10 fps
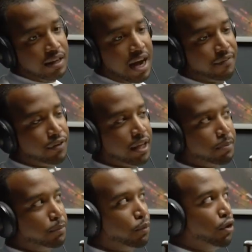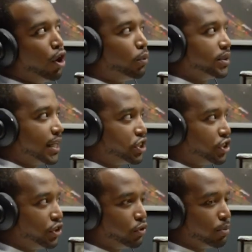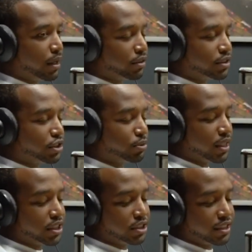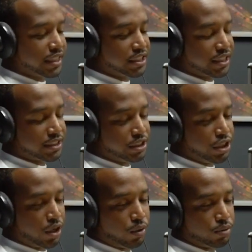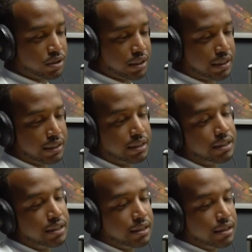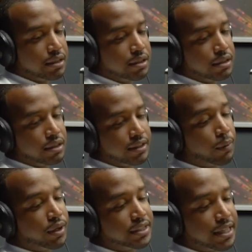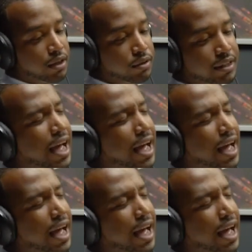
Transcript: I feel like people know what they should do about their situations. They just don't. They want to tell.